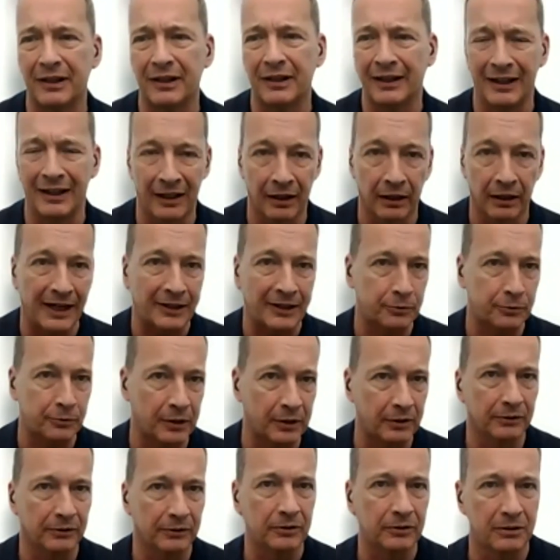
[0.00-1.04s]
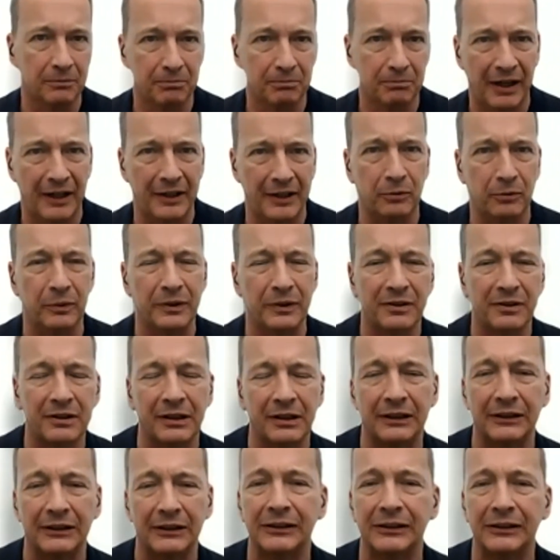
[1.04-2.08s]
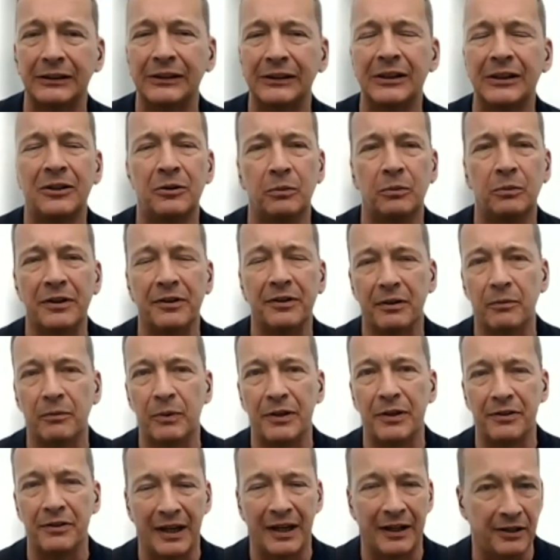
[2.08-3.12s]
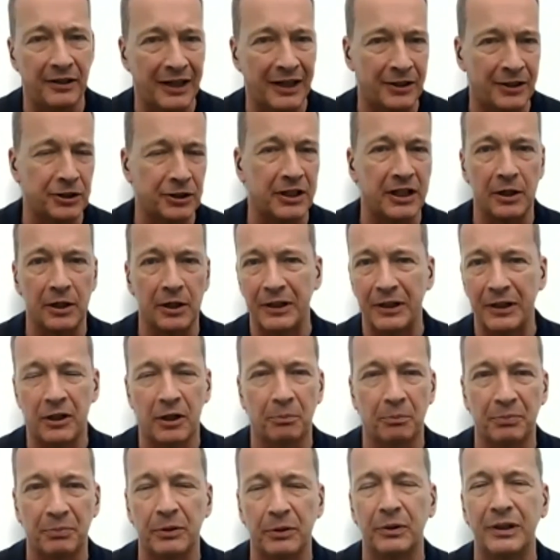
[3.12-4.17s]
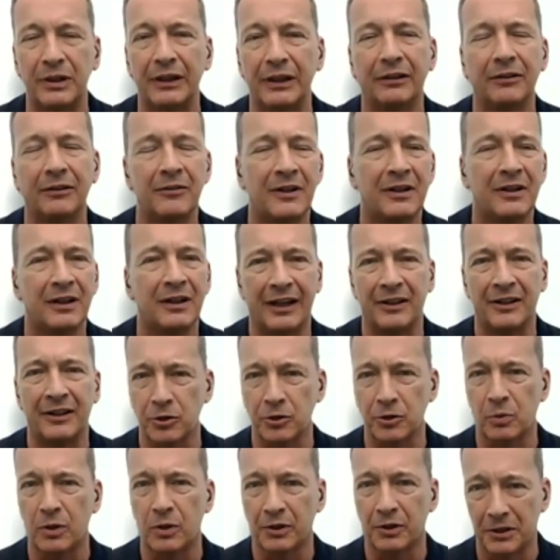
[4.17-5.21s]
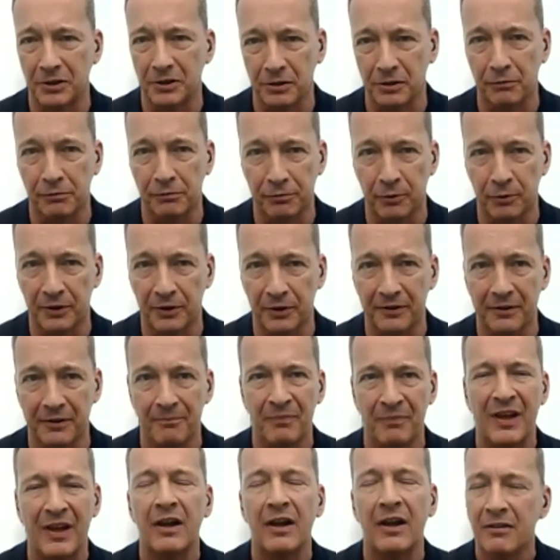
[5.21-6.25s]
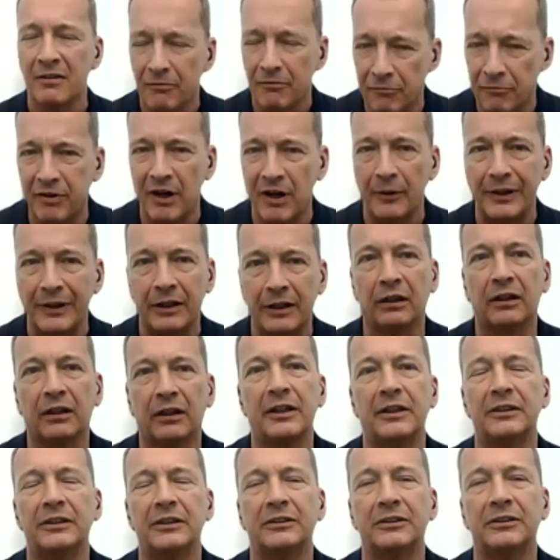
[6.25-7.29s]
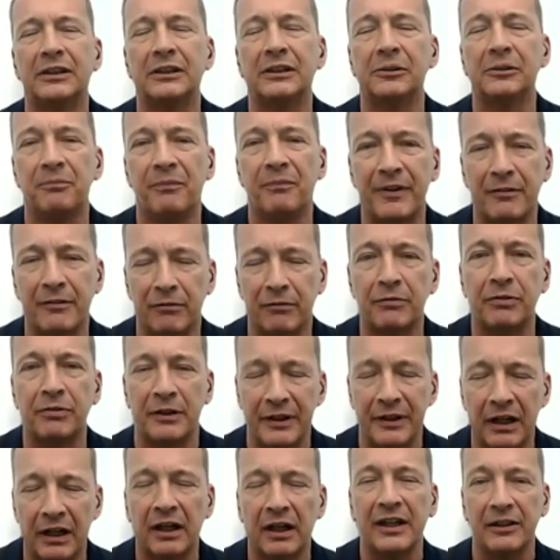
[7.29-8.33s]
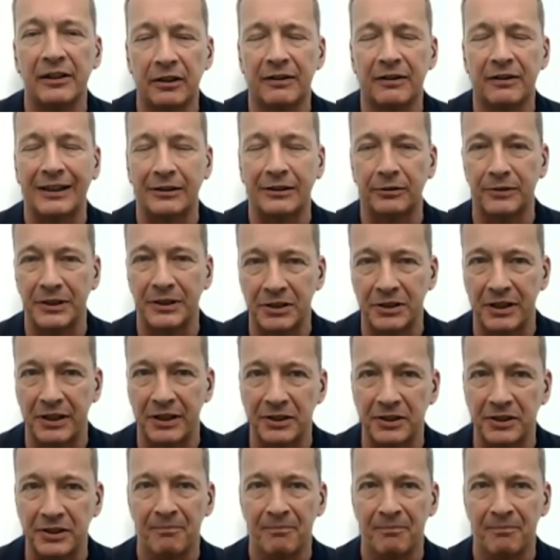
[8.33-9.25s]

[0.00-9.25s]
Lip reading: electrical combined with engineering, computing, and so on and so forth. Very clear characteristics.